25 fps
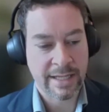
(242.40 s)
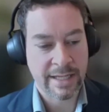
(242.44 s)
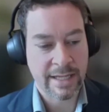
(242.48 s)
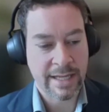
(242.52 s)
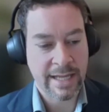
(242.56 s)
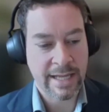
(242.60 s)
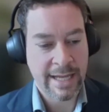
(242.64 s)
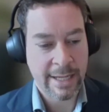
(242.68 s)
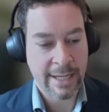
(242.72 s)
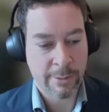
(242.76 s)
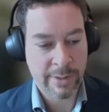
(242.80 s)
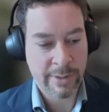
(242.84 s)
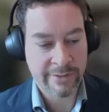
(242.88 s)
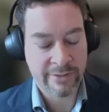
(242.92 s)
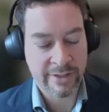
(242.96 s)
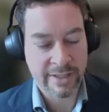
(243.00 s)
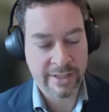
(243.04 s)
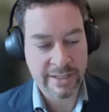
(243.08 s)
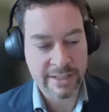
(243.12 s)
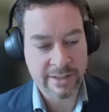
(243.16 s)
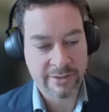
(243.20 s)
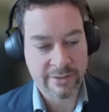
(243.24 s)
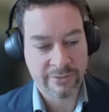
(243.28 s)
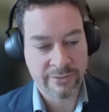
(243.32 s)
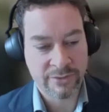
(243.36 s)

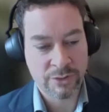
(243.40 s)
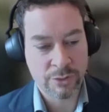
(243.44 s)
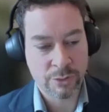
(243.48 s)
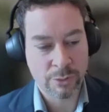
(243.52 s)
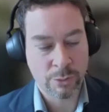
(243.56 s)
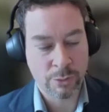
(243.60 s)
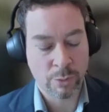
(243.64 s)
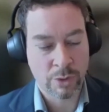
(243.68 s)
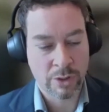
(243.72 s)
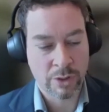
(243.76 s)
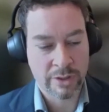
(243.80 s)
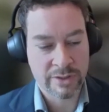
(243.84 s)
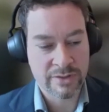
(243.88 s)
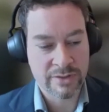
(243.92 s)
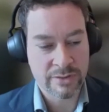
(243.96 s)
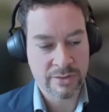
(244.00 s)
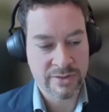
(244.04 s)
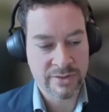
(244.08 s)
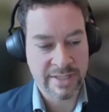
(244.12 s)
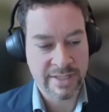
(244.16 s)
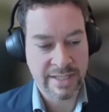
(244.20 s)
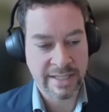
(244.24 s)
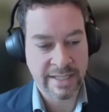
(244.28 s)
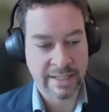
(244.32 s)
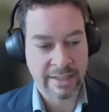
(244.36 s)
However, if you were to
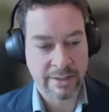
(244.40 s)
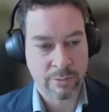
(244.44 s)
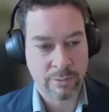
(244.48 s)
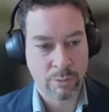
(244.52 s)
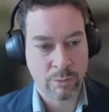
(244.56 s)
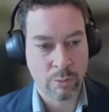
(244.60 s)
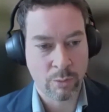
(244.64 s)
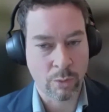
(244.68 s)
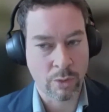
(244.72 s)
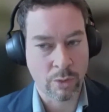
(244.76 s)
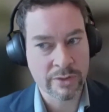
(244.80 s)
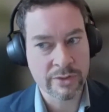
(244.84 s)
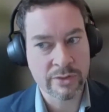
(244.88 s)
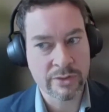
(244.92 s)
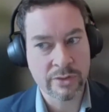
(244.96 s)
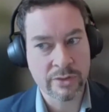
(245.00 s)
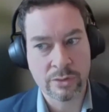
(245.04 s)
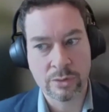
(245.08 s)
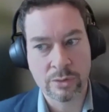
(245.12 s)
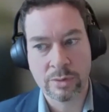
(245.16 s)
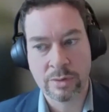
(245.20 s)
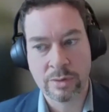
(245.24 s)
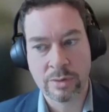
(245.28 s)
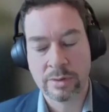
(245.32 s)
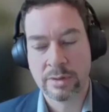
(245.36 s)
say want
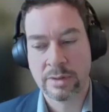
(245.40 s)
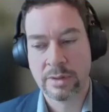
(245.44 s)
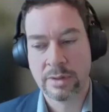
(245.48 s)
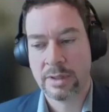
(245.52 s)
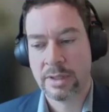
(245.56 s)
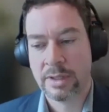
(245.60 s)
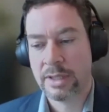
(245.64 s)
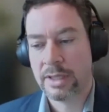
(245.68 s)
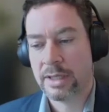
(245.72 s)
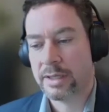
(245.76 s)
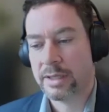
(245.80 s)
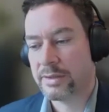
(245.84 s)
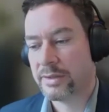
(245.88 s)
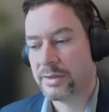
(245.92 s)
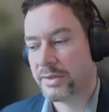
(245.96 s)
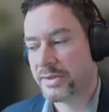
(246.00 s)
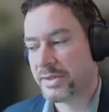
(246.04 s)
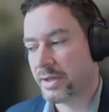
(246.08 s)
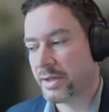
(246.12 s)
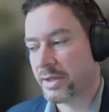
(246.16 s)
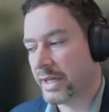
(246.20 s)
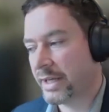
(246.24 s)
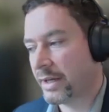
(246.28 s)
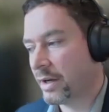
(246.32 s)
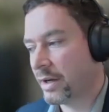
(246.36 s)
to
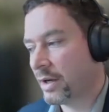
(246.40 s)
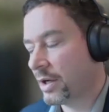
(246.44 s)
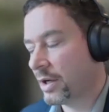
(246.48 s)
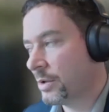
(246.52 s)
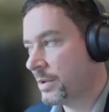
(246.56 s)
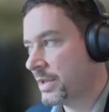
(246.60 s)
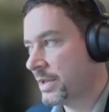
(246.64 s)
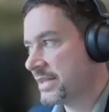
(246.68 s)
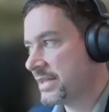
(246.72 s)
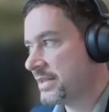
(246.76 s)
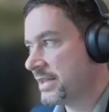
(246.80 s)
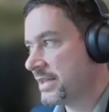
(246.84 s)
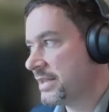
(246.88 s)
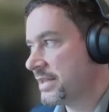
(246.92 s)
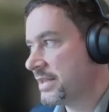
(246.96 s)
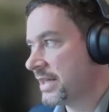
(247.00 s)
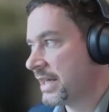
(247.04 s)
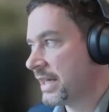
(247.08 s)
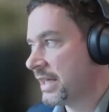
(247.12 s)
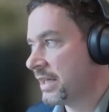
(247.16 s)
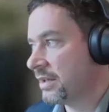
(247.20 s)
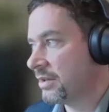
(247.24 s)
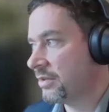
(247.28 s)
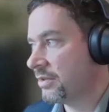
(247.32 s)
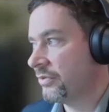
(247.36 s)
design an OSD
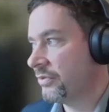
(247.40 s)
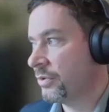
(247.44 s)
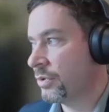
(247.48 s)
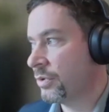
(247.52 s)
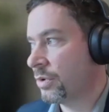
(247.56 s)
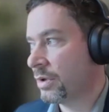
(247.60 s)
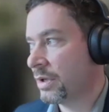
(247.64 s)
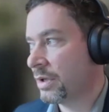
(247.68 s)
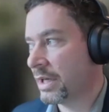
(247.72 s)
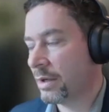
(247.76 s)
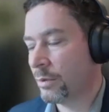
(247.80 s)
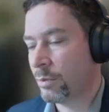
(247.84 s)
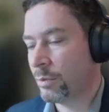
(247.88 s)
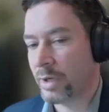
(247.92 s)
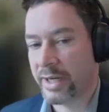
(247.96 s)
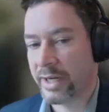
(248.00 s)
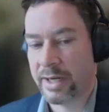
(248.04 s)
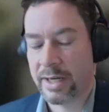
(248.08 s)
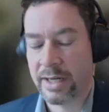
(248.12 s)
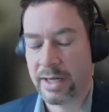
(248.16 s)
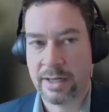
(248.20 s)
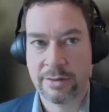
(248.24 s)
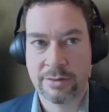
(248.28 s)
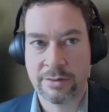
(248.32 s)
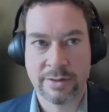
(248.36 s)
tank for a 1
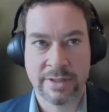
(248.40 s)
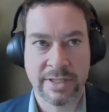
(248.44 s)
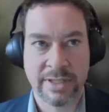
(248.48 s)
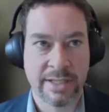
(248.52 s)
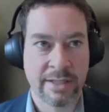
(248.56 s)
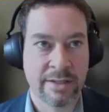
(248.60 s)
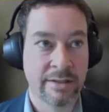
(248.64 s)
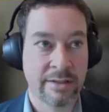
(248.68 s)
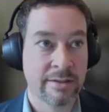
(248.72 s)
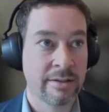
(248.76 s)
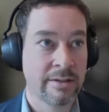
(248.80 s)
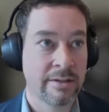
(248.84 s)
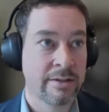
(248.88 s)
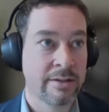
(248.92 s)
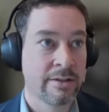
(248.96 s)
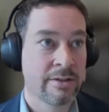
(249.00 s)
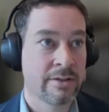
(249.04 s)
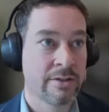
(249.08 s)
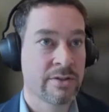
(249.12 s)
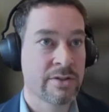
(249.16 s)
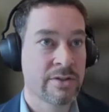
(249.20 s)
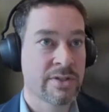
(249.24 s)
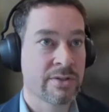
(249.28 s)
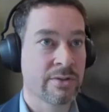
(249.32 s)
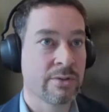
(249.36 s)
in 100-year
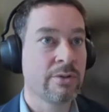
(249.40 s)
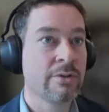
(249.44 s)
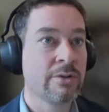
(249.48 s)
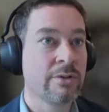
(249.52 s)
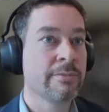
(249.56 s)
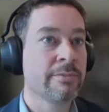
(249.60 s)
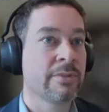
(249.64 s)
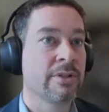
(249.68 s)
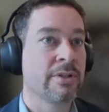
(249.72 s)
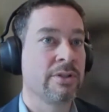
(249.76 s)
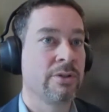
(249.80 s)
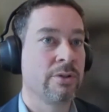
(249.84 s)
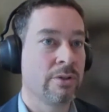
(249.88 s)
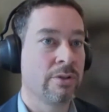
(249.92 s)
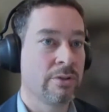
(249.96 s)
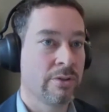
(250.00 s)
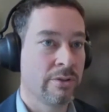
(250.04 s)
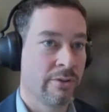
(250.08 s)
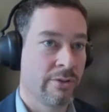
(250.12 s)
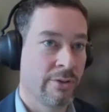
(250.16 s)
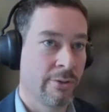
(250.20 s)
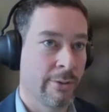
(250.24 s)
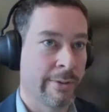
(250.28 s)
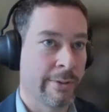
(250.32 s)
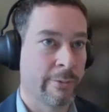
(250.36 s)
storm, you
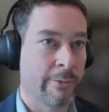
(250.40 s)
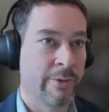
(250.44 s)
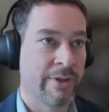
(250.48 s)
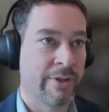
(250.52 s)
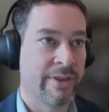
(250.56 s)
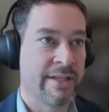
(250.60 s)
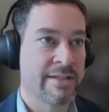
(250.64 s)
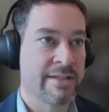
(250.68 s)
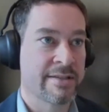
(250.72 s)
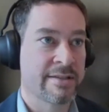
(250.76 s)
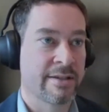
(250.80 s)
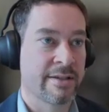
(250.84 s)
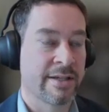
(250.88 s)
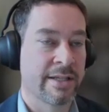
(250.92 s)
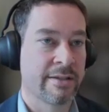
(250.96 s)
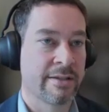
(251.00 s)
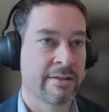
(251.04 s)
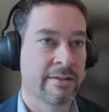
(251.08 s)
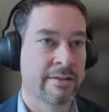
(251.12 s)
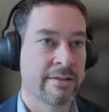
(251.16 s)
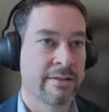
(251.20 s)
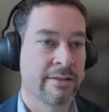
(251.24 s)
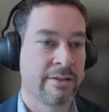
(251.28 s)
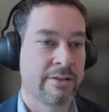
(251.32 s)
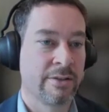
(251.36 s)
could do it with InSite.
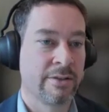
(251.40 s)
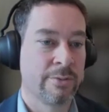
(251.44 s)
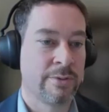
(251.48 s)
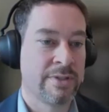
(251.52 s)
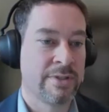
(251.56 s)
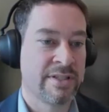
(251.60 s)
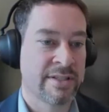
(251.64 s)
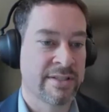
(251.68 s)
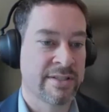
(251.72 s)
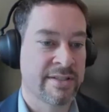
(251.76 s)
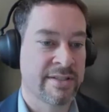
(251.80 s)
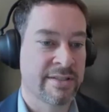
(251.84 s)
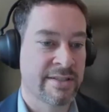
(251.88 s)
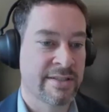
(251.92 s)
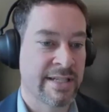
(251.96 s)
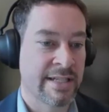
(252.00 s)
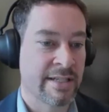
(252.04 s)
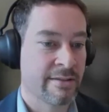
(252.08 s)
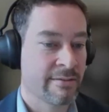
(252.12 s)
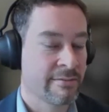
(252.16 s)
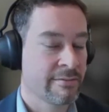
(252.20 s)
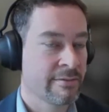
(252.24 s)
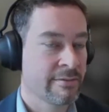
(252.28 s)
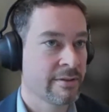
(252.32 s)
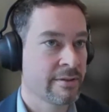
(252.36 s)
You would just
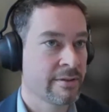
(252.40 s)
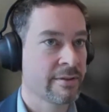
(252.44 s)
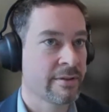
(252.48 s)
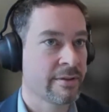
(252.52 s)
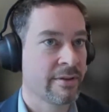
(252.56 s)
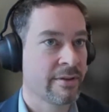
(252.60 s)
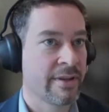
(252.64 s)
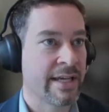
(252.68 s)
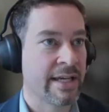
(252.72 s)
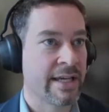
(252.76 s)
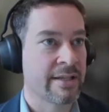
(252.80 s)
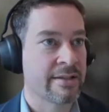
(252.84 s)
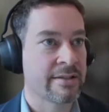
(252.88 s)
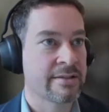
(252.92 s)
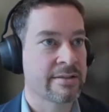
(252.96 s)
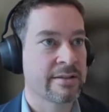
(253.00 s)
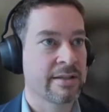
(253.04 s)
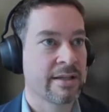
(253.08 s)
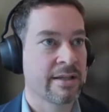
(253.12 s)
set that.